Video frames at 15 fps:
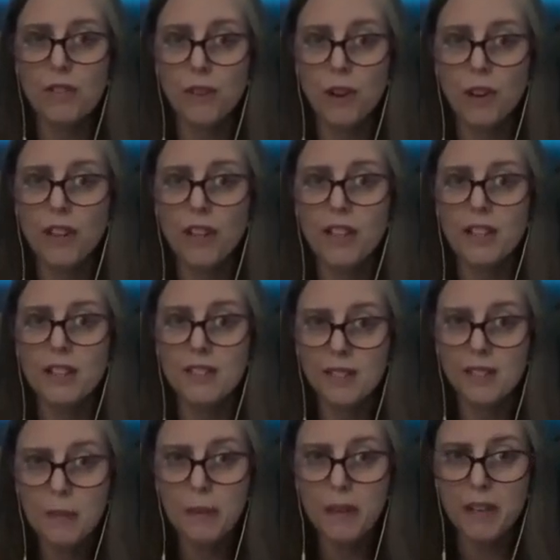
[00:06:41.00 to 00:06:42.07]
falling
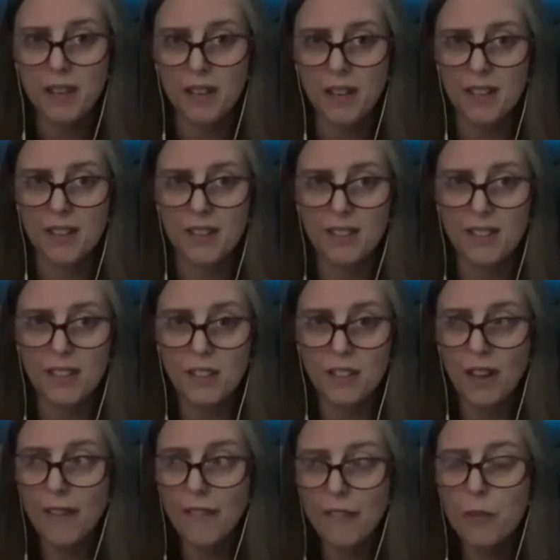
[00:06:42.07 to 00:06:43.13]
asleep at night. And
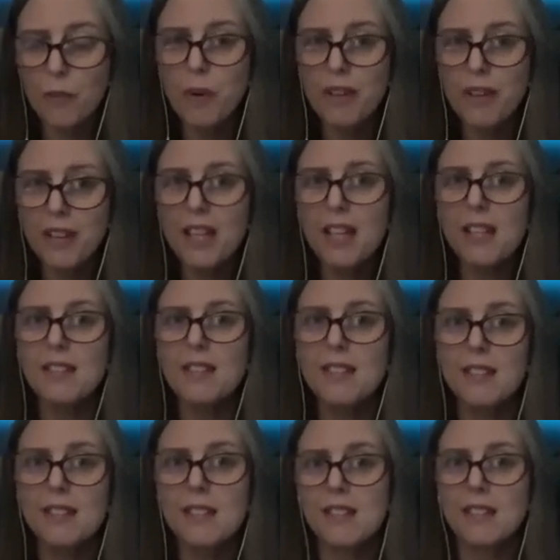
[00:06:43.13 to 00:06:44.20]
everyone needs
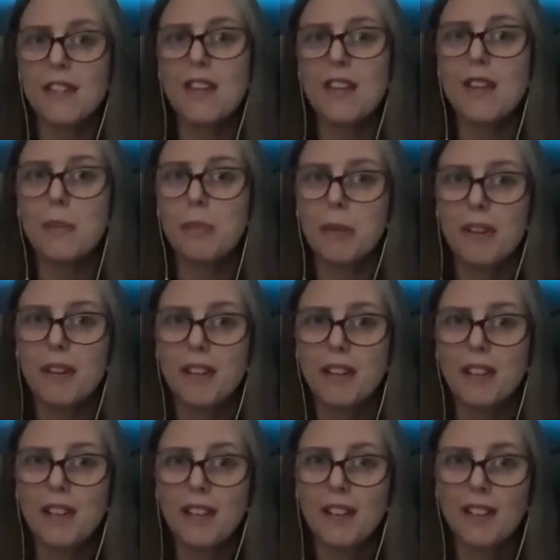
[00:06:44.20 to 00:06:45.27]
to sleep
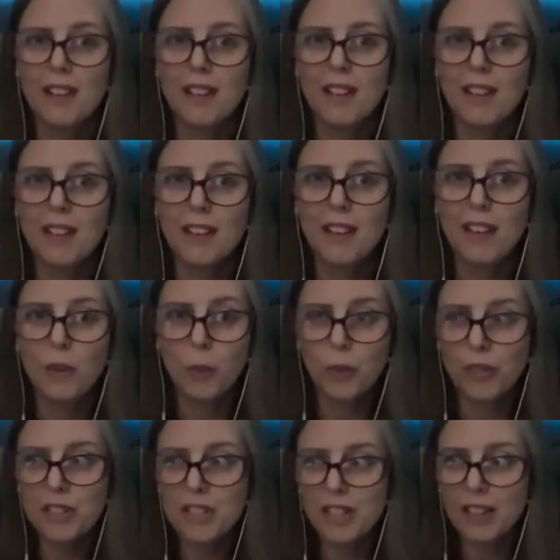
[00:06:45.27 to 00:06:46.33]
in
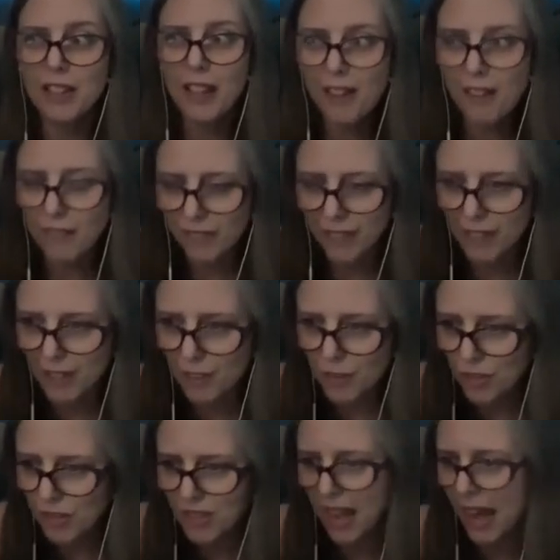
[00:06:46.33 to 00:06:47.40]
order to live. Like you
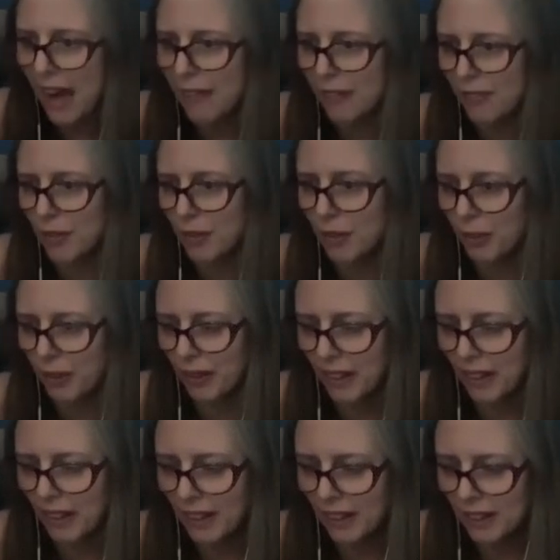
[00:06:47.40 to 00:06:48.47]
just have to.
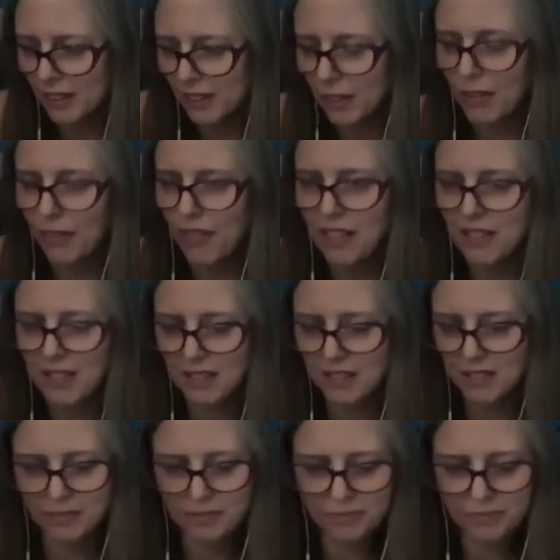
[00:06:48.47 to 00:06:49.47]
So the fact that